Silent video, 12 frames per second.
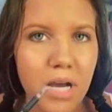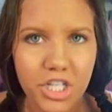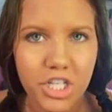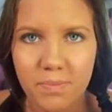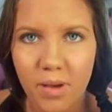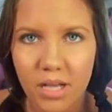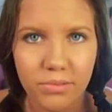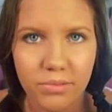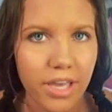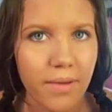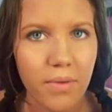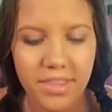as much as
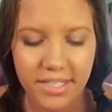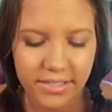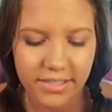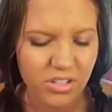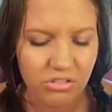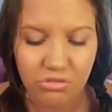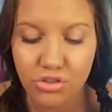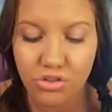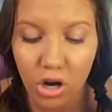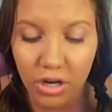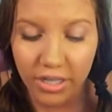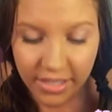possible. Get one that
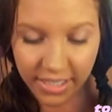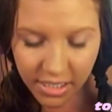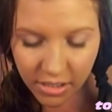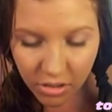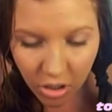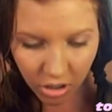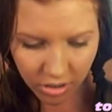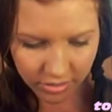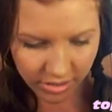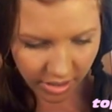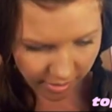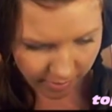is dark. This is
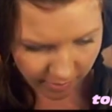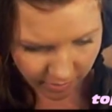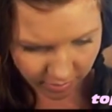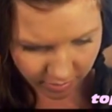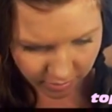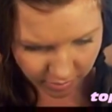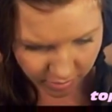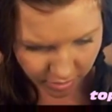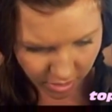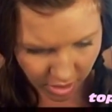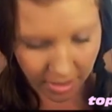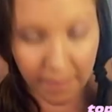called
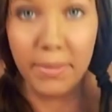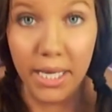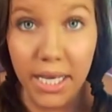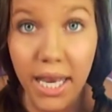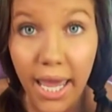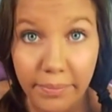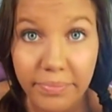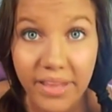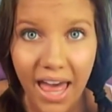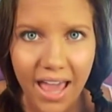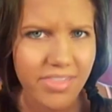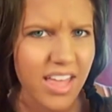
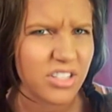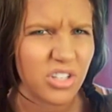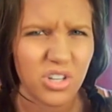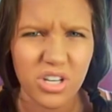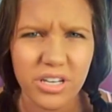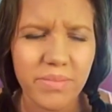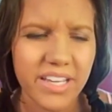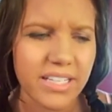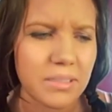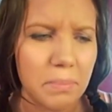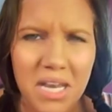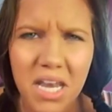Midnight Black. That's good
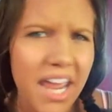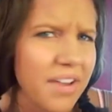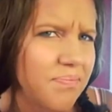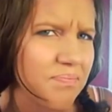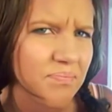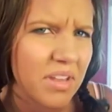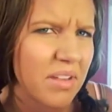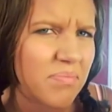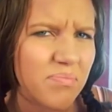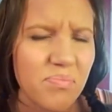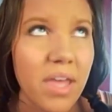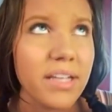because midnight,
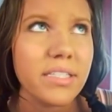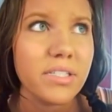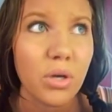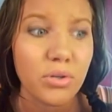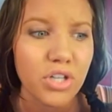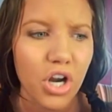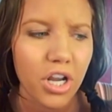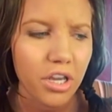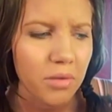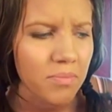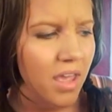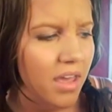so
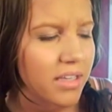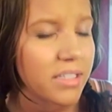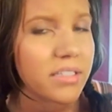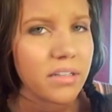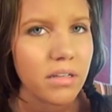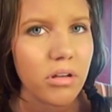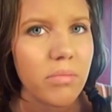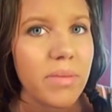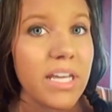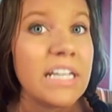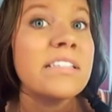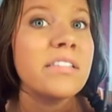dark. So
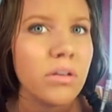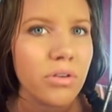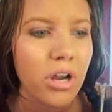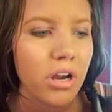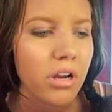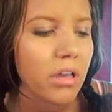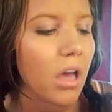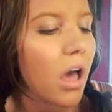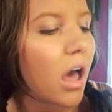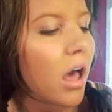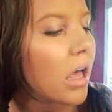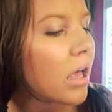you want to be so
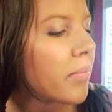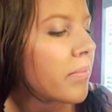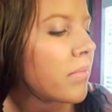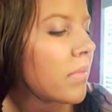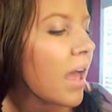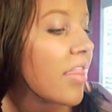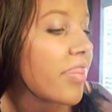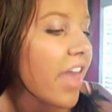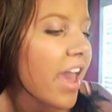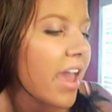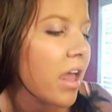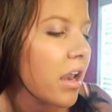dark.
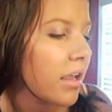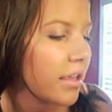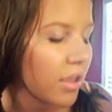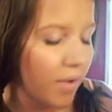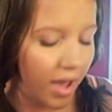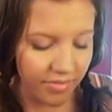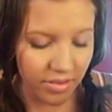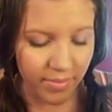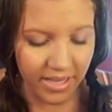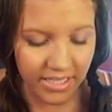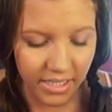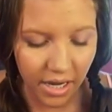And then you
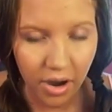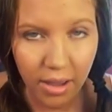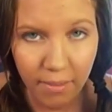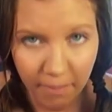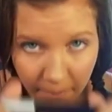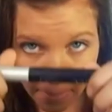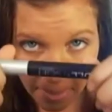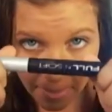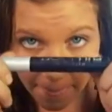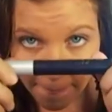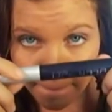have the mascara.